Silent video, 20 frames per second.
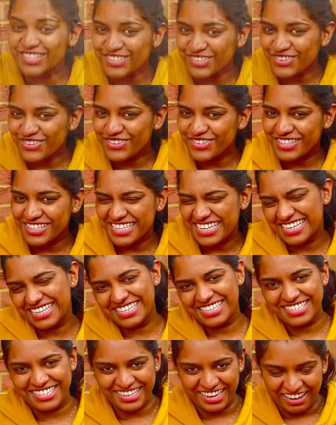all nearly
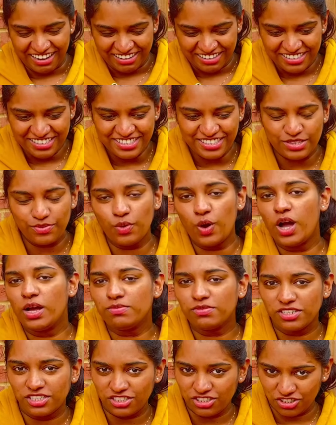done. So what I'm
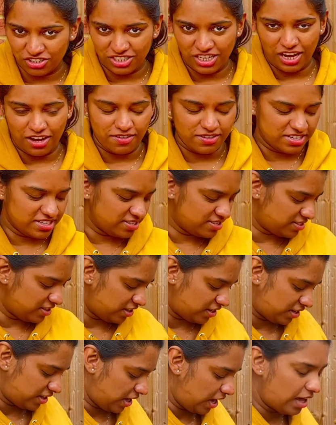going to do now is
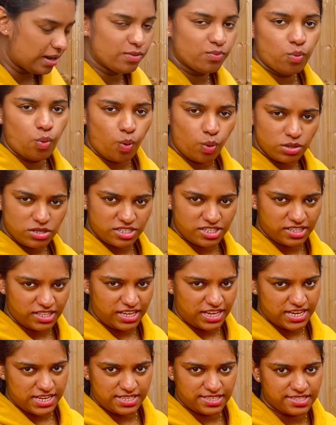I'll water
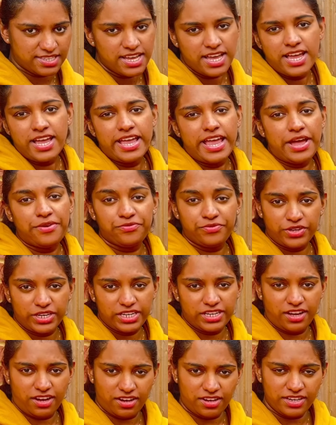this every
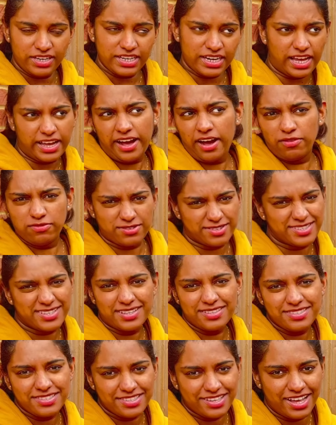night, like after
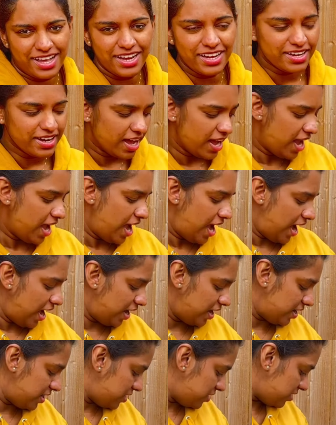sunset,
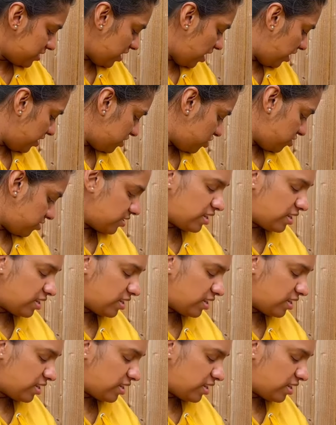and I'll just